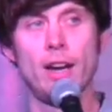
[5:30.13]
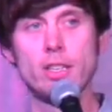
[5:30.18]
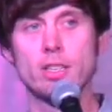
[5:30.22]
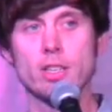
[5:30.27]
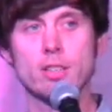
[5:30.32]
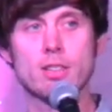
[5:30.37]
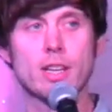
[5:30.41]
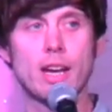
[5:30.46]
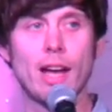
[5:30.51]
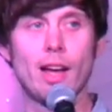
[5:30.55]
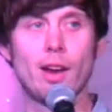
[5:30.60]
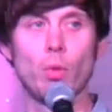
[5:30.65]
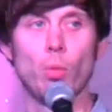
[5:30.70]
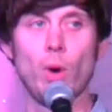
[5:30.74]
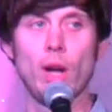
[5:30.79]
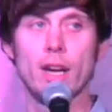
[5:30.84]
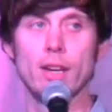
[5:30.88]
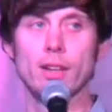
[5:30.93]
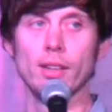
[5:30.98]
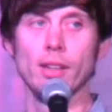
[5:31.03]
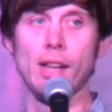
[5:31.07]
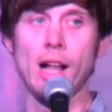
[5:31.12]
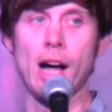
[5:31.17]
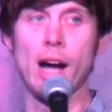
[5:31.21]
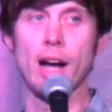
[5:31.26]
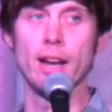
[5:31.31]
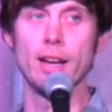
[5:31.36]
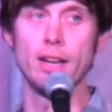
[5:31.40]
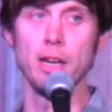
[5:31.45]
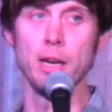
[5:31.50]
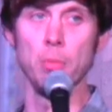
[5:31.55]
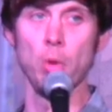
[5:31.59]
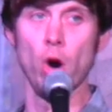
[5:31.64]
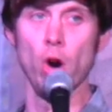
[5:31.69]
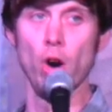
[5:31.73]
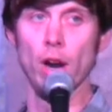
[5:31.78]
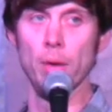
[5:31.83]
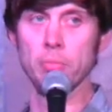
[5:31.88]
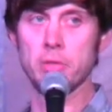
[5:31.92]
I just can't wait in line anymore.